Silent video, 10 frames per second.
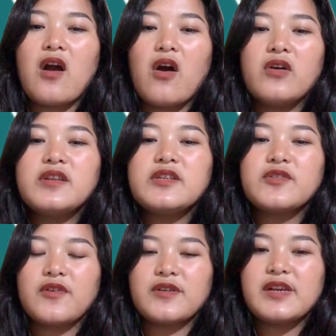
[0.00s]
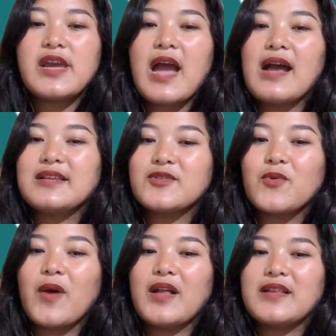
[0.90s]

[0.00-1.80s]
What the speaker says: auditory as well